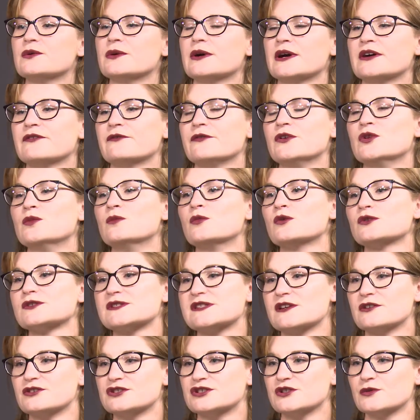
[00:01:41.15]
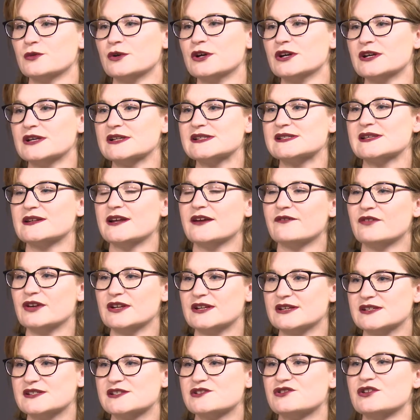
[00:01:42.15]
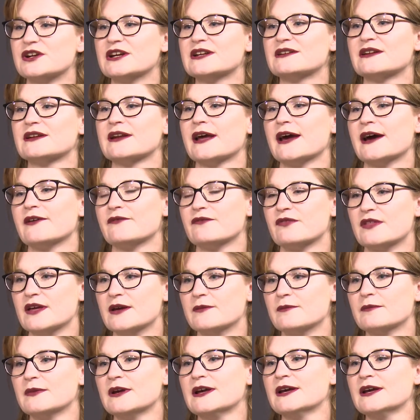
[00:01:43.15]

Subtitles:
a few more social workers in every district and have them